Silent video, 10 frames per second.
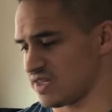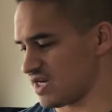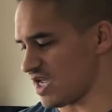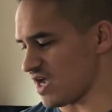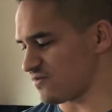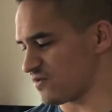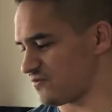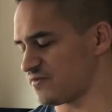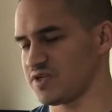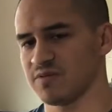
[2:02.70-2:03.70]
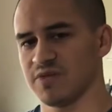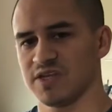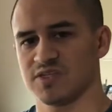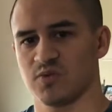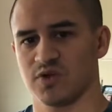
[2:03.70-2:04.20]
then after 15
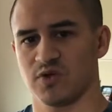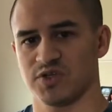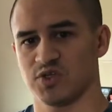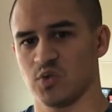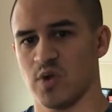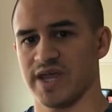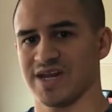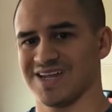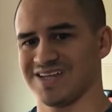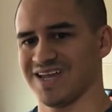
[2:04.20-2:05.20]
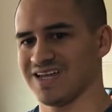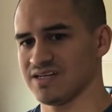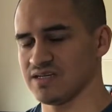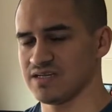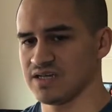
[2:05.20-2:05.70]
minutes, we're going to weigh it
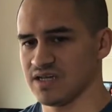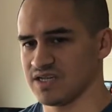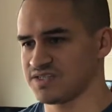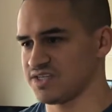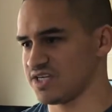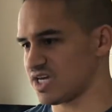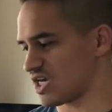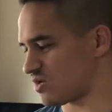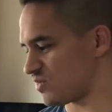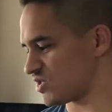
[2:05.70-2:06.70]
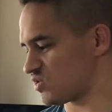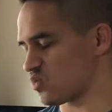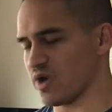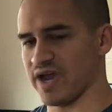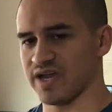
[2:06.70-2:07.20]
again and see how much
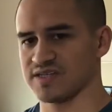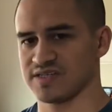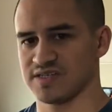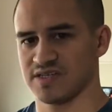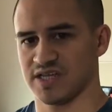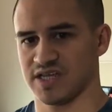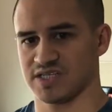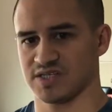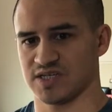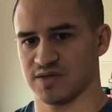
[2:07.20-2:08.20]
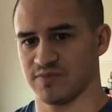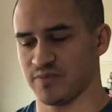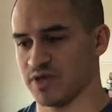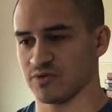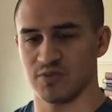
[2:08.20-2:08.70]
wax has
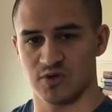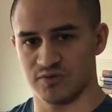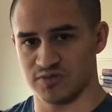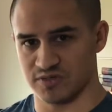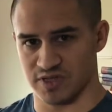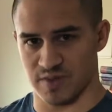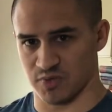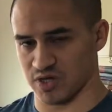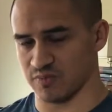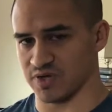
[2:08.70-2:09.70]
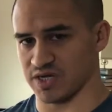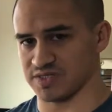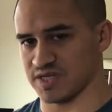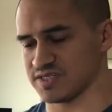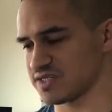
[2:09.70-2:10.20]
been removed in that burning
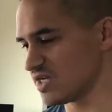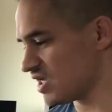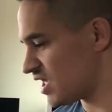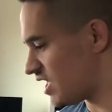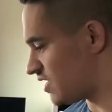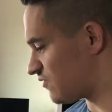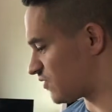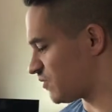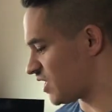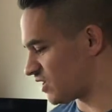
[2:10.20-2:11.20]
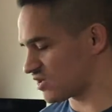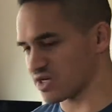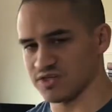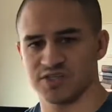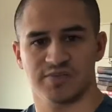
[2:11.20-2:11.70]
process. And then from there, you're going to
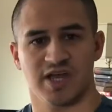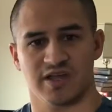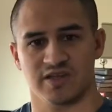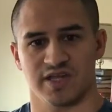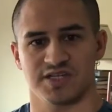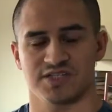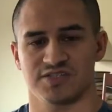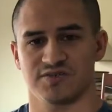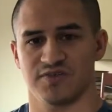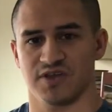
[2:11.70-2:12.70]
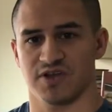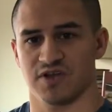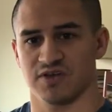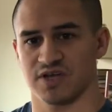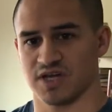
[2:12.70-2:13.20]
do some calculations to figure
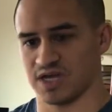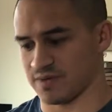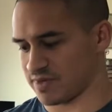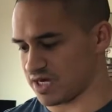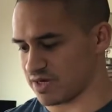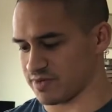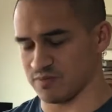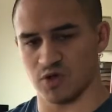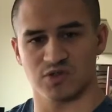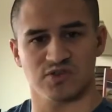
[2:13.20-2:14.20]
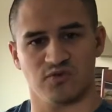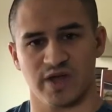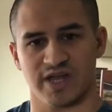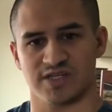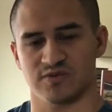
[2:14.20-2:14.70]
out how many moles of
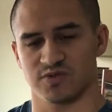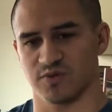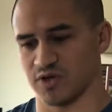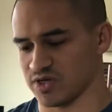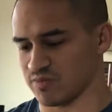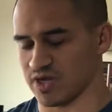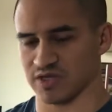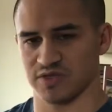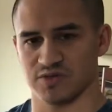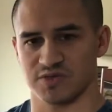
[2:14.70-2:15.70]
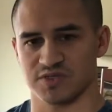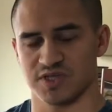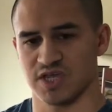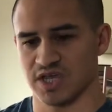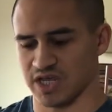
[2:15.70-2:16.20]
wax was burned and molecules
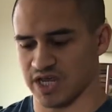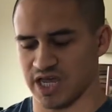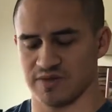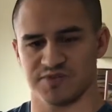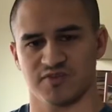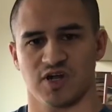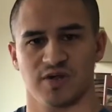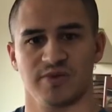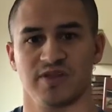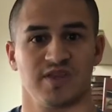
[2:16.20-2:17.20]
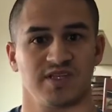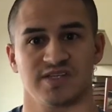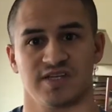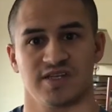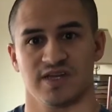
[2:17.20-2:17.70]
and atoms of carbon and things
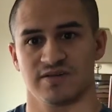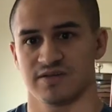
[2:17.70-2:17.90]
like that.